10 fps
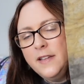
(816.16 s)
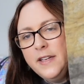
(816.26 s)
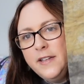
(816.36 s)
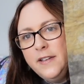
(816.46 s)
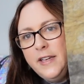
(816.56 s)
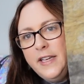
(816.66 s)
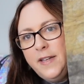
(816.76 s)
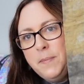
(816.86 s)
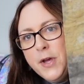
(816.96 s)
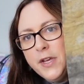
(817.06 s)
linen
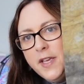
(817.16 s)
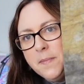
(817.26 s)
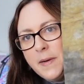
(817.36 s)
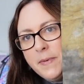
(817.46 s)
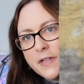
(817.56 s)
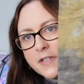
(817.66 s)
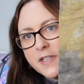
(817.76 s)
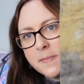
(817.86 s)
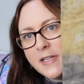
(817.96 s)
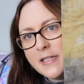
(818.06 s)
in Murky by Picture
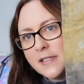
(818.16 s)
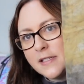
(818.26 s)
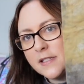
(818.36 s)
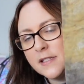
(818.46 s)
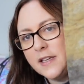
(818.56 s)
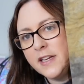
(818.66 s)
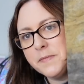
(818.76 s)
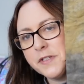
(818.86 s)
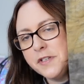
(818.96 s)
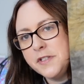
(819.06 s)
This Plus. And I'm
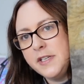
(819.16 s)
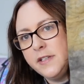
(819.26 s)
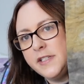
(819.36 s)
just using